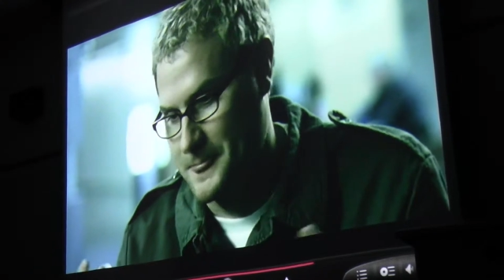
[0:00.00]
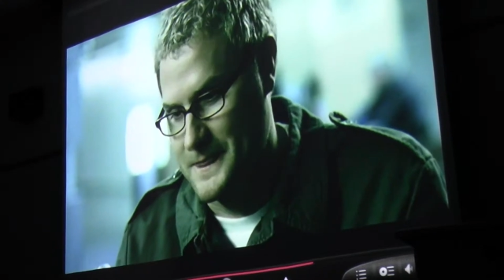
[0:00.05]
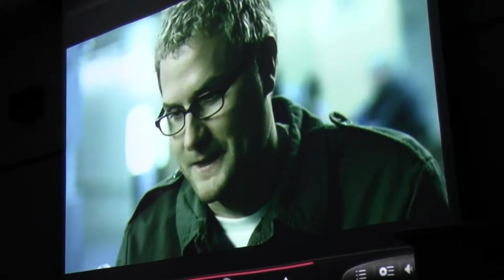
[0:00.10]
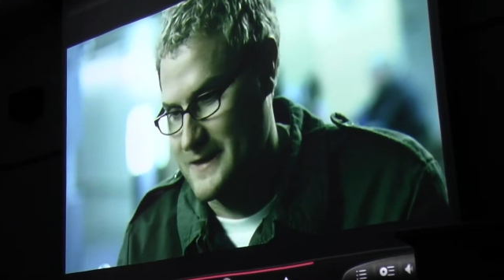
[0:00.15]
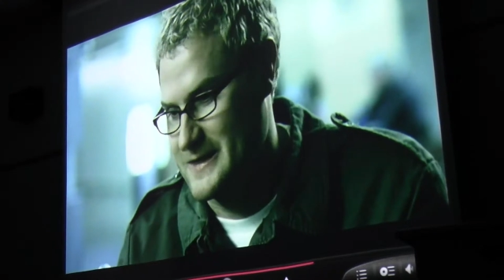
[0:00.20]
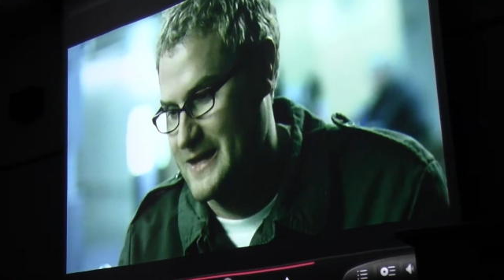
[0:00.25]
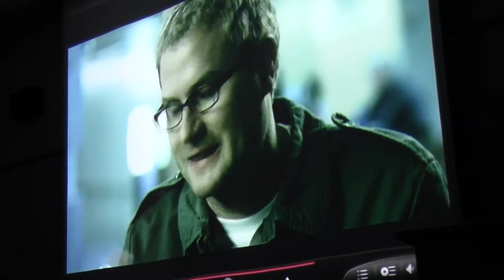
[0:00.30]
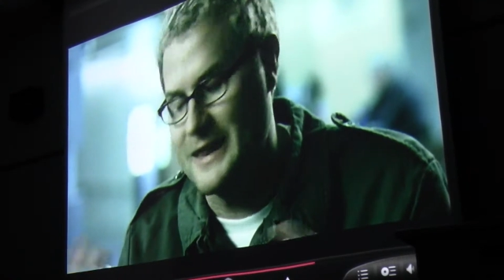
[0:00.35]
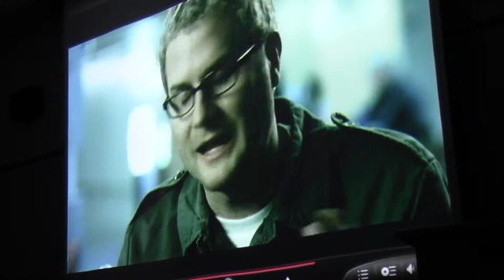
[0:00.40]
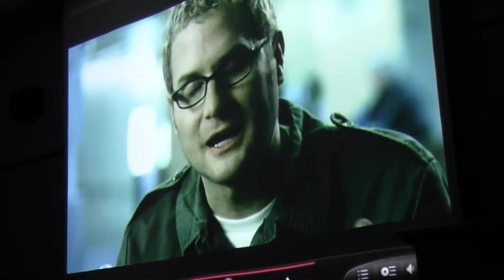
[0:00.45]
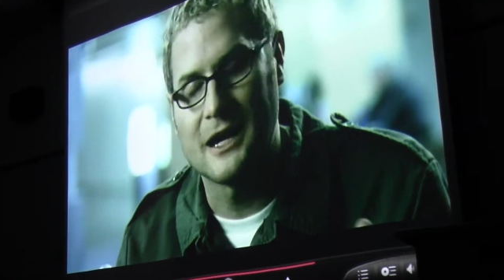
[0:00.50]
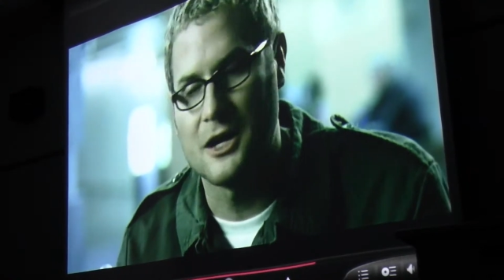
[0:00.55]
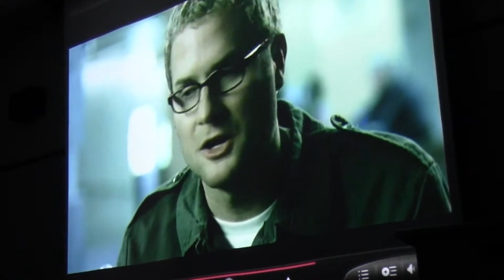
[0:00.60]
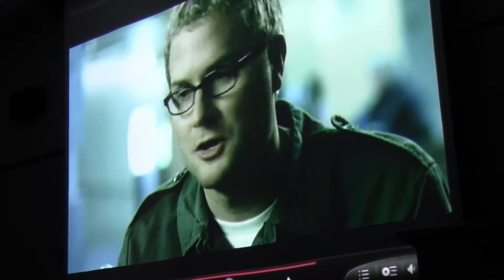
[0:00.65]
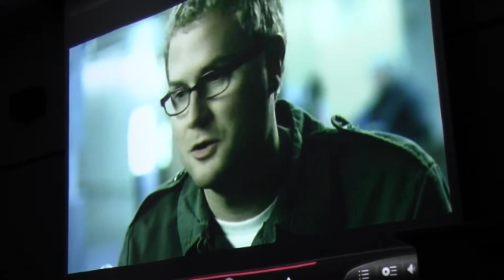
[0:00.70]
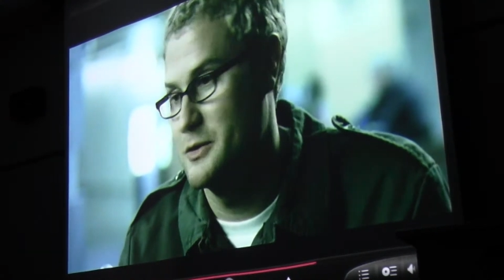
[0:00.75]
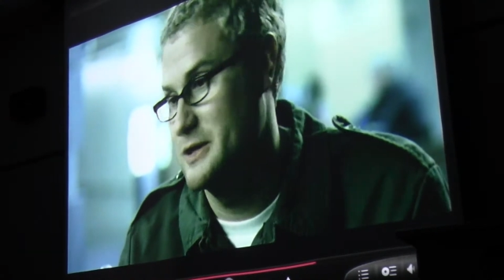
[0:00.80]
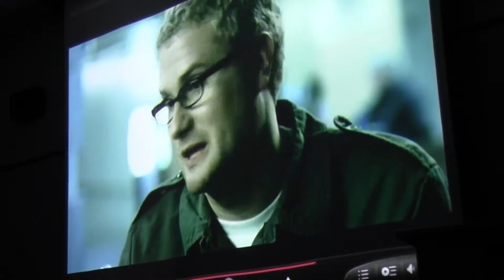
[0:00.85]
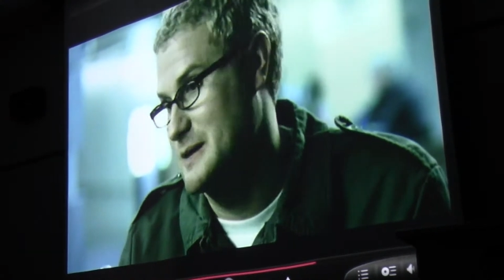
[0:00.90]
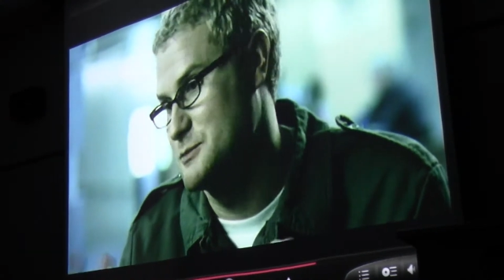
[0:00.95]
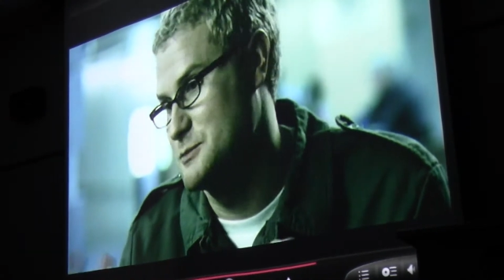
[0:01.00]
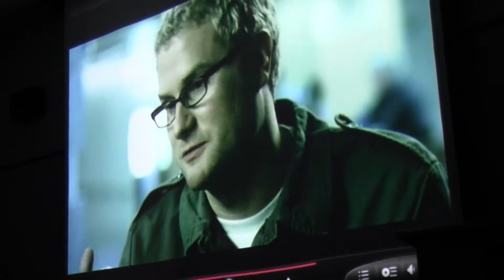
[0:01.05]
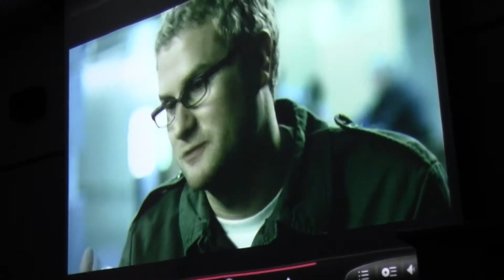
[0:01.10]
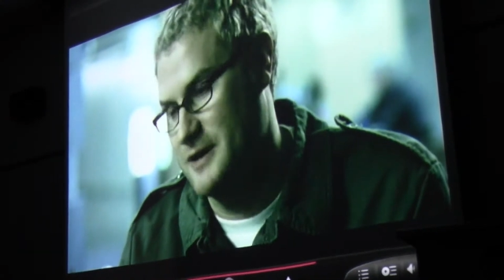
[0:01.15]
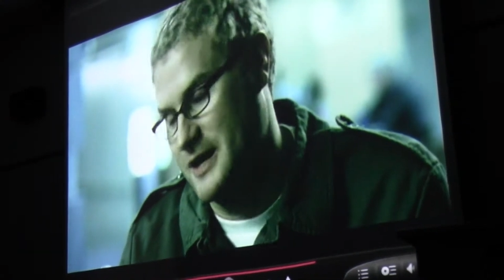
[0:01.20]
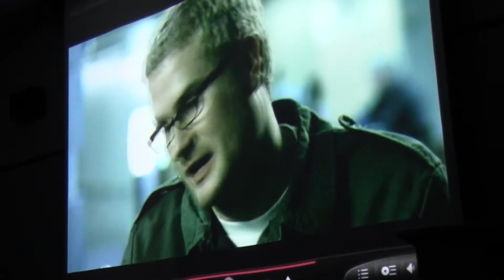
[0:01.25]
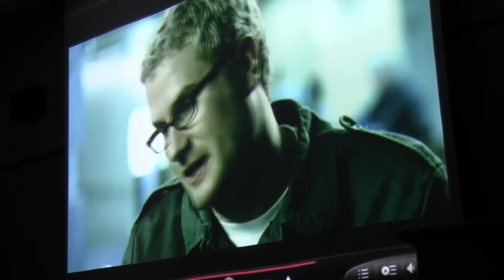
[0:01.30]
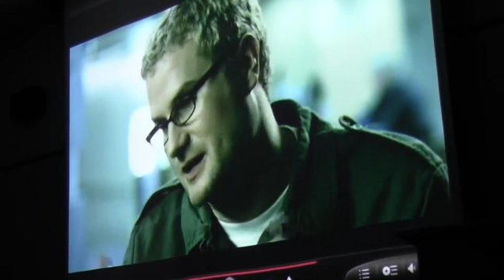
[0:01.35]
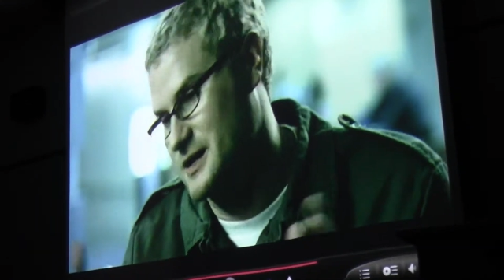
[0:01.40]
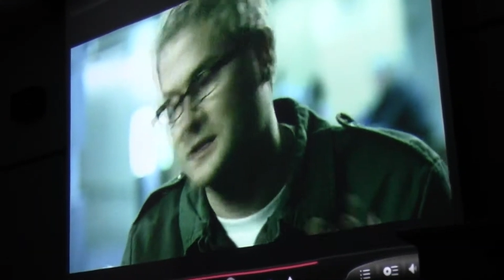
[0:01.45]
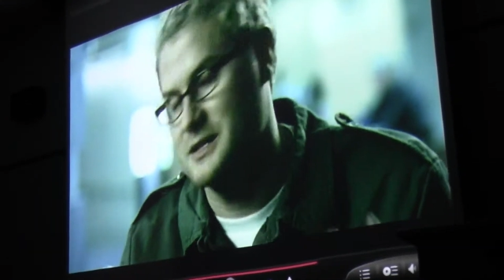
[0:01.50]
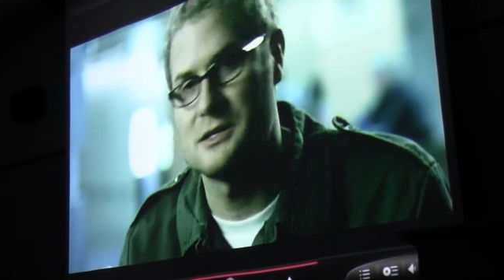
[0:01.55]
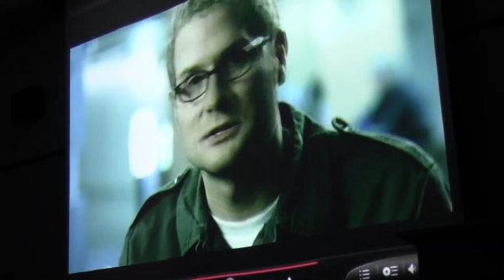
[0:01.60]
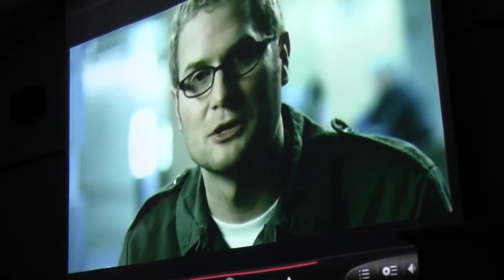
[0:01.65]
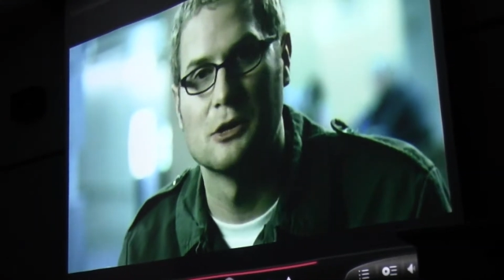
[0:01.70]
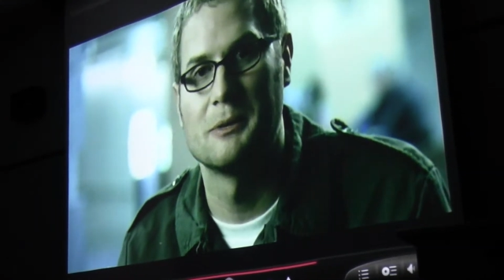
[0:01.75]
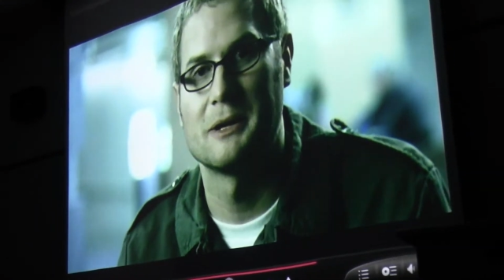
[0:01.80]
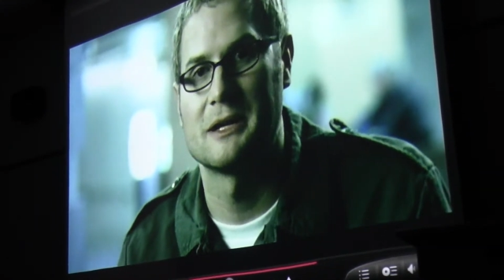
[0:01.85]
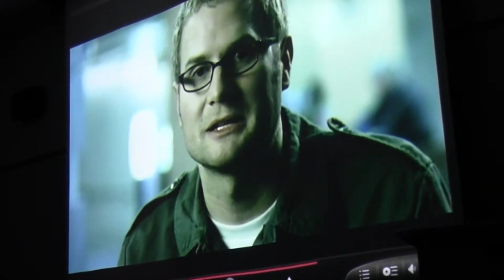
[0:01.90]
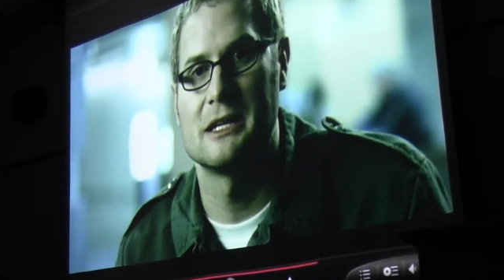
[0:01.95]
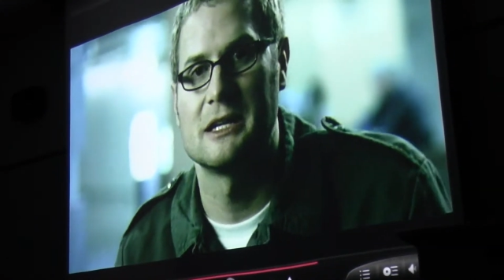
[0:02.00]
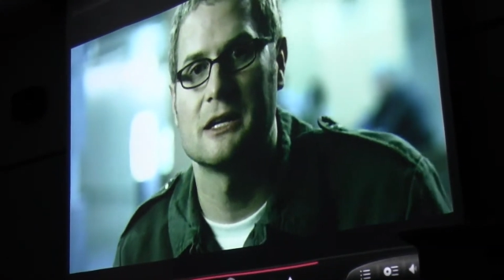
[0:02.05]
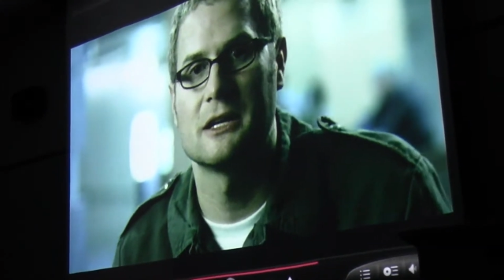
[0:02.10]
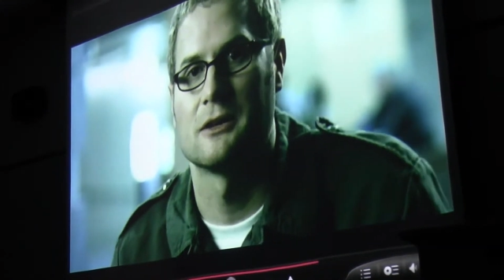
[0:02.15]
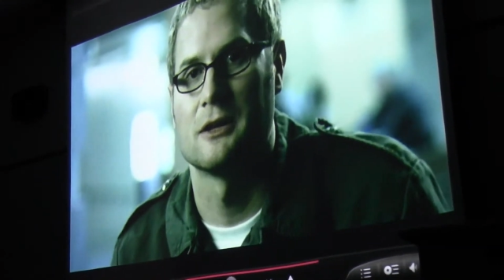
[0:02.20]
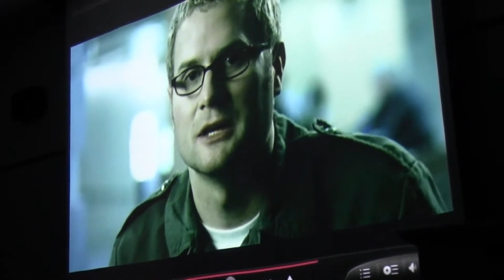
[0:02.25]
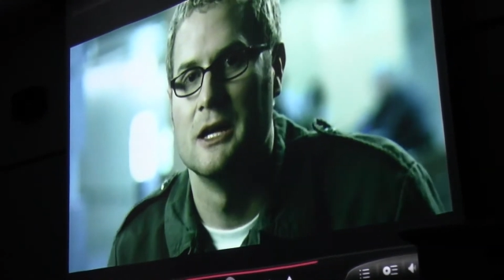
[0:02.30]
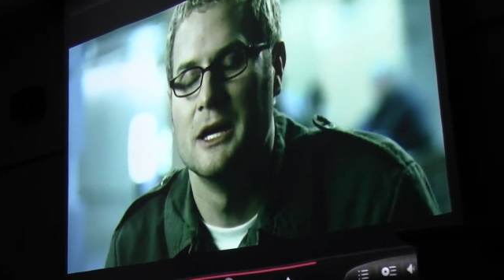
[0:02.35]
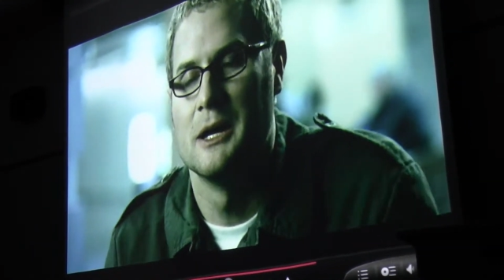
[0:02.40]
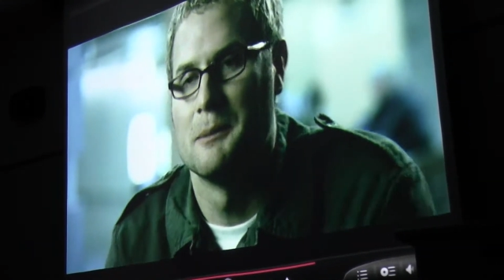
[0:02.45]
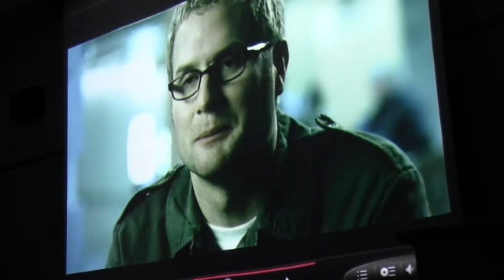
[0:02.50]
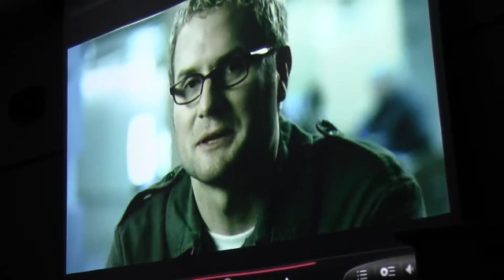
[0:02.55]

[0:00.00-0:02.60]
like they let it go and they move on and it's no big deal.